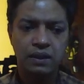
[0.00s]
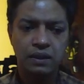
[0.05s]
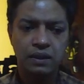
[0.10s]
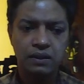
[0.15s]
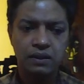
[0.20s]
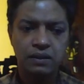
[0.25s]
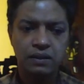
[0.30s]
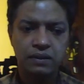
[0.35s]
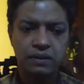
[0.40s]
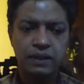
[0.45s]

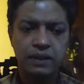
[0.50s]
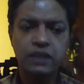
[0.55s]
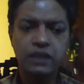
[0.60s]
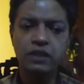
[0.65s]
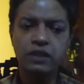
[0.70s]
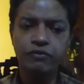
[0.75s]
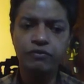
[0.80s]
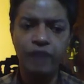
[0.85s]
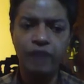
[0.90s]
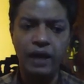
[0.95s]

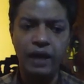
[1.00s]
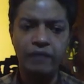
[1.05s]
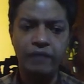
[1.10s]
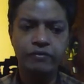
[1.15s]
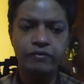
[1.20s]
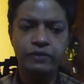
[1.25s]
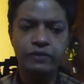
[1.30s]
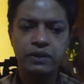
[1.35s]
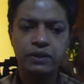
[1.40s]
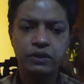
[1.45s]
Section 5
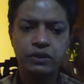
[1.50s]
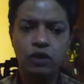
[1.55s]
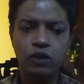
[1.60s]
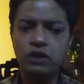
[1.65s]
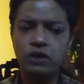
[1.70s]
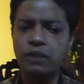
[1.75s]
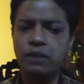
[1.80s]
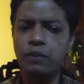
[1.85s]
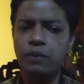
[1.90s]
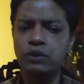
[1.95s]

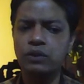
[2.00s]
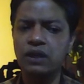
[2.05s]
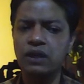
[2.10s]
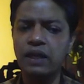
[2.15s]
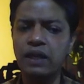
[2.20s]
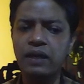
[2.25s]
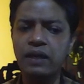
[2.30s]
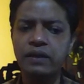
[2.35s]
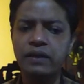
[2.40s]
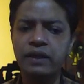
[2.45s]
talks about the
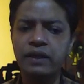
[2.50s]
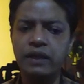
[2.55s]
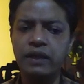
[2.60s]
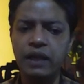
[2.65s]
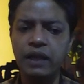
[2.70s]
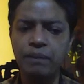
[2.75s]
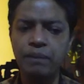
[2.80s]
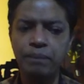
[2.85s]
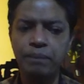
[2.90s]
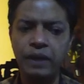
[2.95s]
lingering
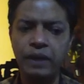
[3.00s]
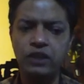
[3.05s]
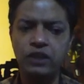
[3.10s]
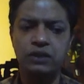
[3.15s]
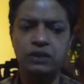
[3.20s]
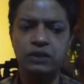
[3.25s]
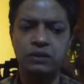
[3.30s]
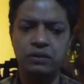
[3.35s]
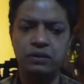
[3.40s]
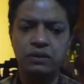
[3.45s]

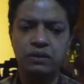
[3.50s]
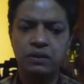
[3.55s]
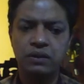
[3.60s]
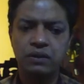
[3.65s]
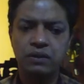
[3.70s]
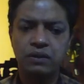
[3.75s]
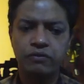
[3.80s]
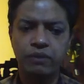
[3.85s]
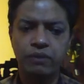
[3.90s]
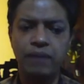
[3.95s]
impression
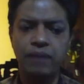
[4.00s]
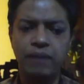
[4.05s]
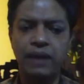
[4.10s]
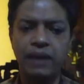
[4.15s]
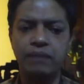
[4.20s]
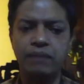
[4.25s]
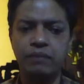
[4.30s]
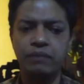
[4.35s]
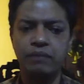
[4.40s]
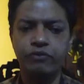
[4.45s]
from line
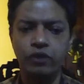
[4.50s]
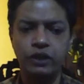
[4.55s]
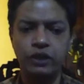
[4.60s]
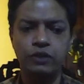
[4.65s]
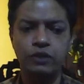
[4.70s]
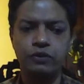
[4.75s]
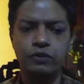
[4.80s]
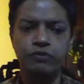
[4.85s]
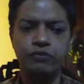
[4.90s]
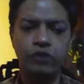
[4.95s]
number
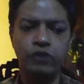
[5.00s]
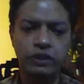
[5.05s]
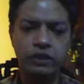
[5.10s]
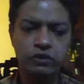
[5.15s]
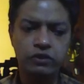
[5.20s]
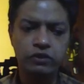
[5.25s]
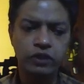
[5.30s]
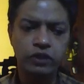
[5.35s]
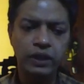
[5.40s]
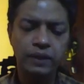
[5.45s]
42 to
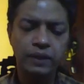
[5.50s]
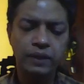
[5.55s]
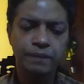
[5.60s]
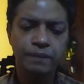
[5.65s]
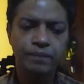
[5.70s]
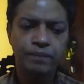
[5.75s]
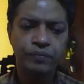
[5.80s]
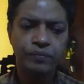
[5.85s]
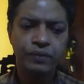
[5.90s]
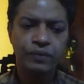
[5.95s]
43,
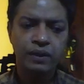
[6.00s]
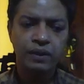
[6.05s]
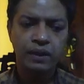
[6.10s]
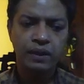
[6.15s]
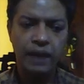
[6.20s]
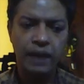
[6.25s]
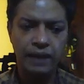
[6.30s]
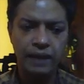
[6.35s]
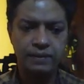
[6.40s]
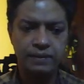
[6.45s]

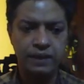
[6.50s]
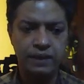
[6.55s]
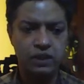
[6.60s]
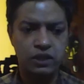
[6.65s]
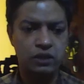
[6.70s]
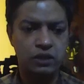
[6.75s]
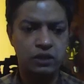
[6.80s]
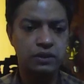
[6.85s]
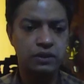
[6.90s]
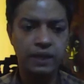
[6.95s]
and
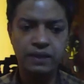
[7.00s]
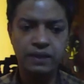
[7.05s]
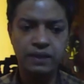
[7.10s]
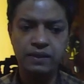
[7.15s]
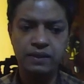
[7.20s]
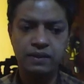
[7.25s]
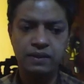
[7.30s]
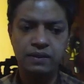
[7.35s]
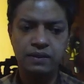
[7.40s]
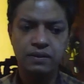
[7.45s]
section
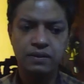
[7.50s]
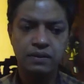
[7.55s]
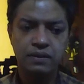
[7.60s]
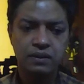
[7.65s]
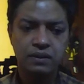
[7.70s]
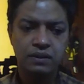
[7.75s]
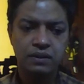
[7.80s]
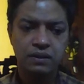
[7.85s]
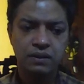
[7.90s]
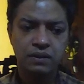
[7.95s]
6
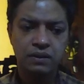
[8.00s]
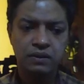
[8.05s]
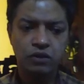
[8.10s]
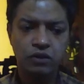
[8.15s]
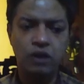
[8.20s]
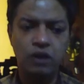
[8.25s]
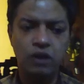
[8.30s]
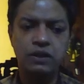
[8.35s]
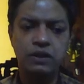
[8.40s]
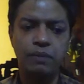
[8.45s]

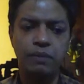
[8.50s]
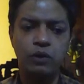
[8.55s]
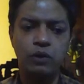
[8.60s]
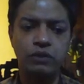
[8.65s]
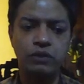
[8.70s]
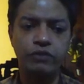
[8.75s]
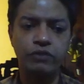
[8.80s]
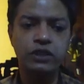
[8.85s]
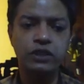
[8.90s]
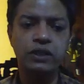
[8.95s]
talks about the
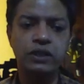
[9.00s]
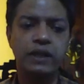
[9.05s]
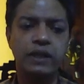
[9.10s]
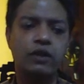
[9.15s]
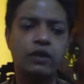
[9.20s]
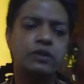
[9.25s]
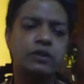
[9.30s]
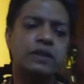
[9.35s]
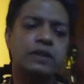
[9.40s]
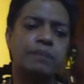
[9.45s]
visionary
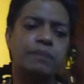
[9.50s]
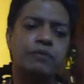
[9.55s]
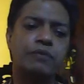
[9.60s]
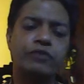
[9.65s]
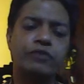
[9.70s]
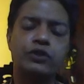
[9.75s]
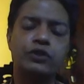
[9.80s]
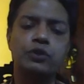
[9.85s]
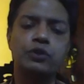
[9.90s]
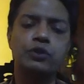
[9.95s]
concept of
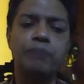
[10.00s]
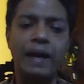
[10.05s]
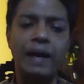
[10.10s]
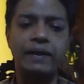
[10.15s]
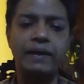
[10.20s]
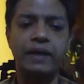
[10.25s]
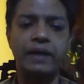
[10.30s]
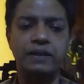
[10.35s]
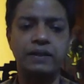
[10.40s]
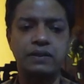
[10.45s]
a true
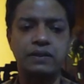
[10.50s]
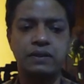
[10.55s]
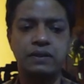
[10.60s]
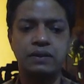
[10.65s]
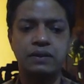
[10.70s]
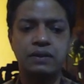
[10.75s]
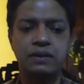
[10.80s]
paradise